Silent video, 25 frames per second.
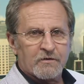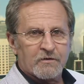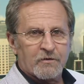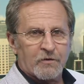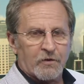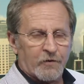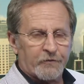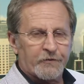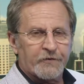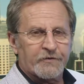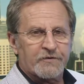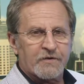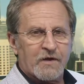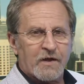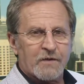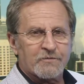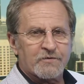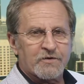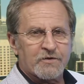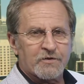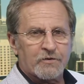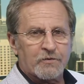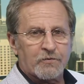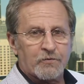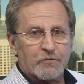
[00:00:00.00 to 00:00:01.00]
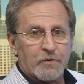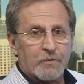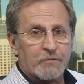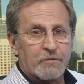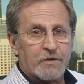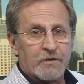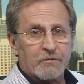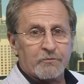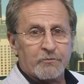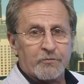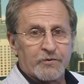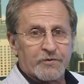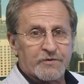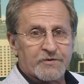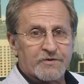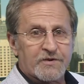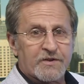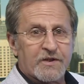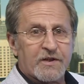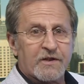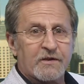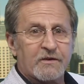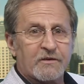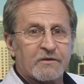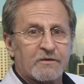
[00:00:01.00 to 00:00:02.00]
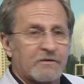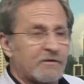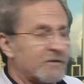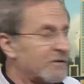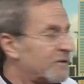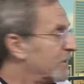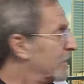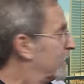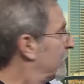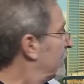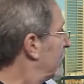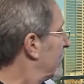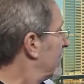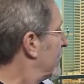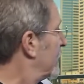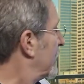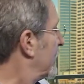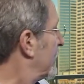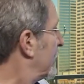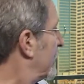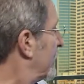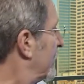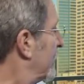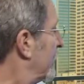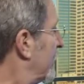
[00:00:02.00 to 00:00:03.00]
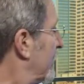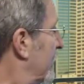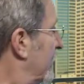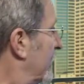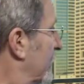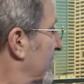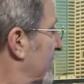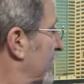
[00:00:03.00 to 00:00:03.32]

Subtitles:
oftentimes the Caribbean, Brazil, a